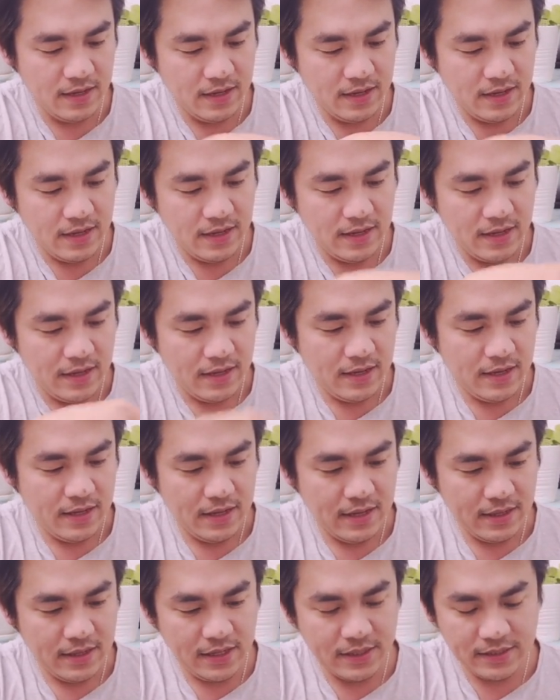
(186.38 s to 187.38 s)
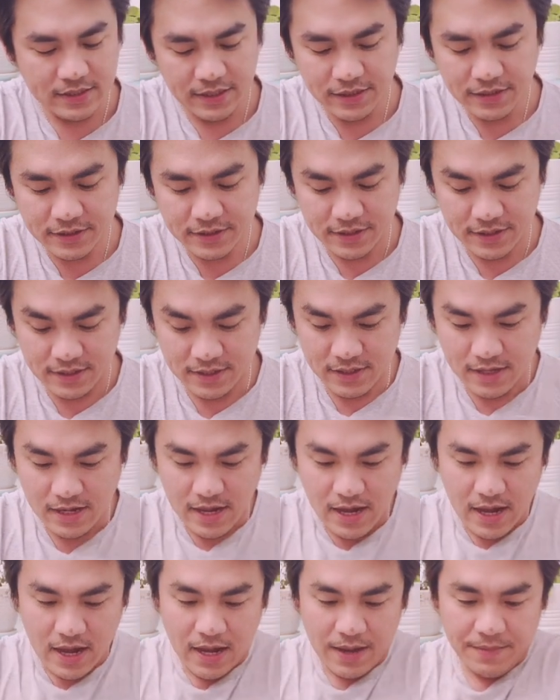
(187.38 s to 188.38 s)
And that's it. I'm gonna
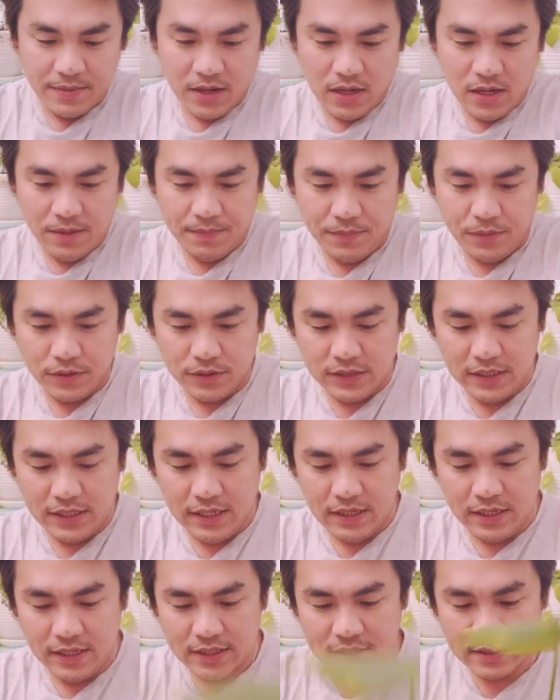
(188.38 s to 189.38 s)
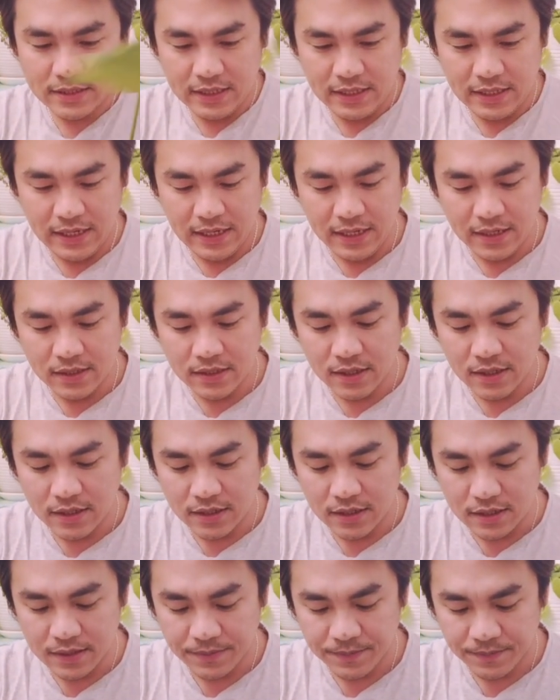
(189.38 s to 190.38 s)
put in and stick in the
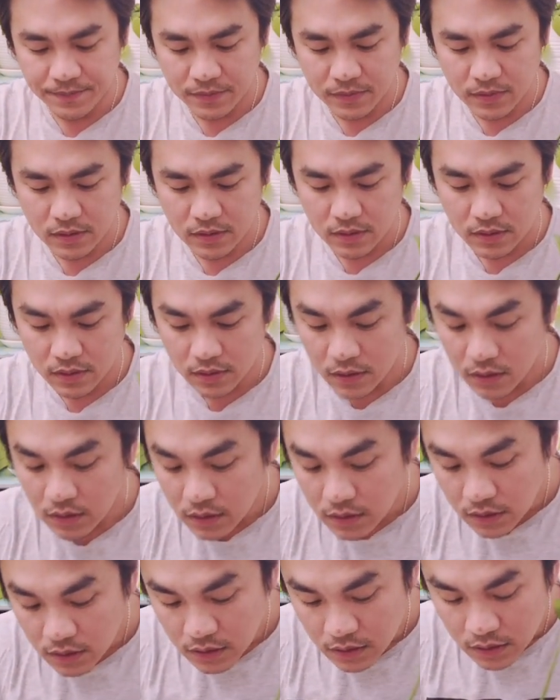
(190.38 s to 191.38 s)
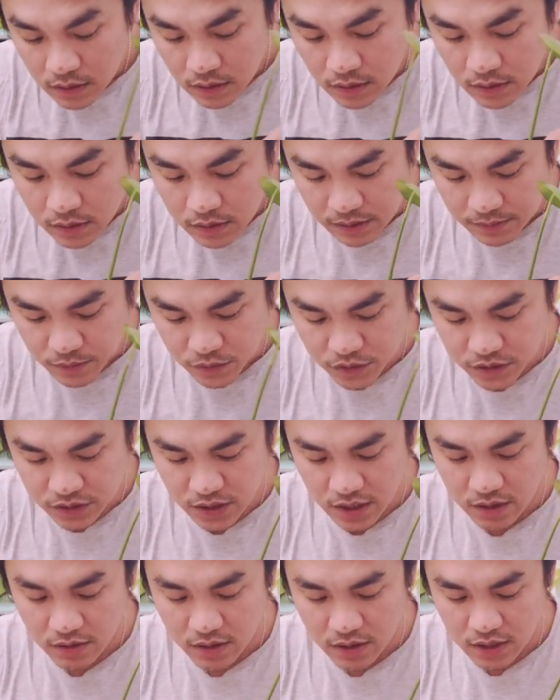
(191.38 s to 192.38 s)
Monstera
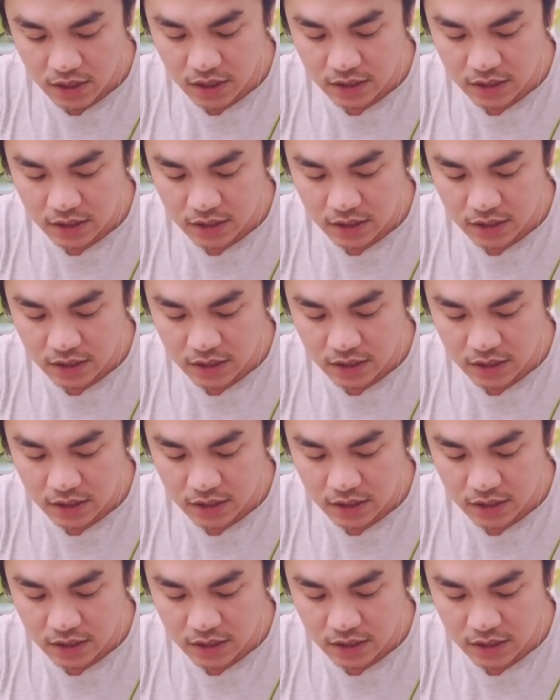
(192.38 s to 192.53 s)
cutting